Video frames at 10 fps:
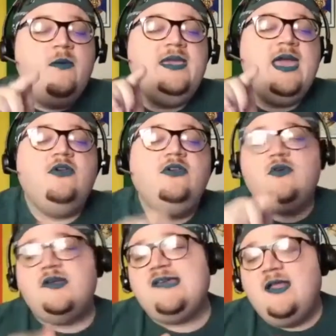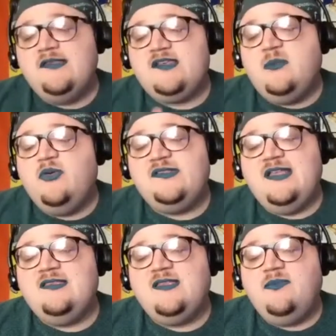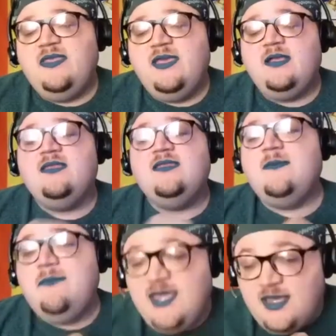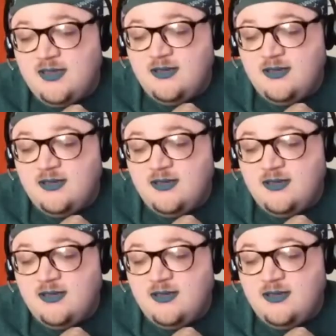how your side is going to present something to me,